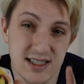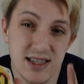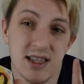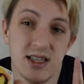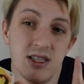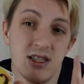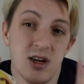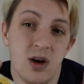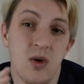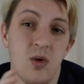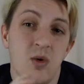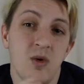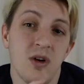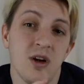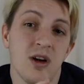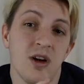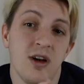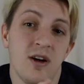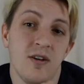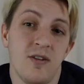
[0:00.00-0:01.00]
the
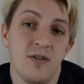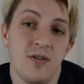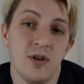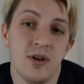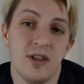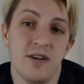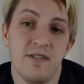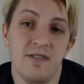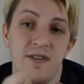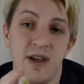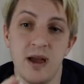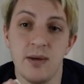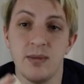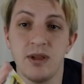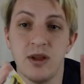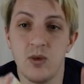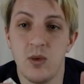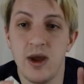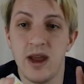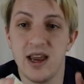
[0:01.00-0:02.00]
tone for the
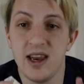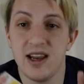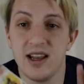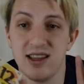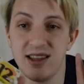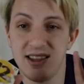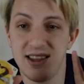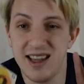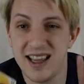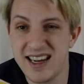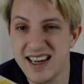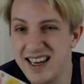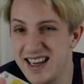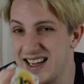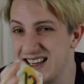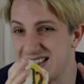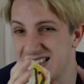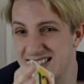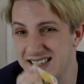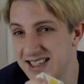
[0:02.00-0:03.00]
family weight, light,
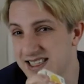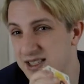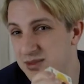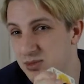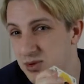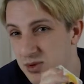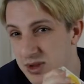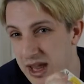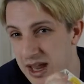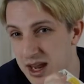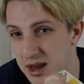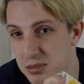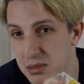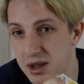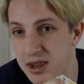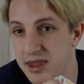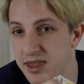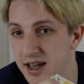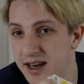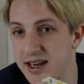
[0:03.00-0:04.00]
accessible game
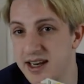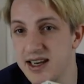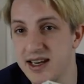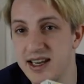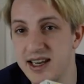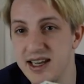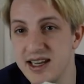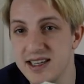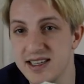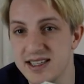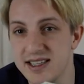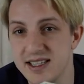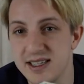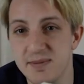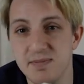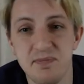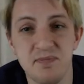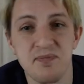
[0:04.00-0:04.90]
that it is.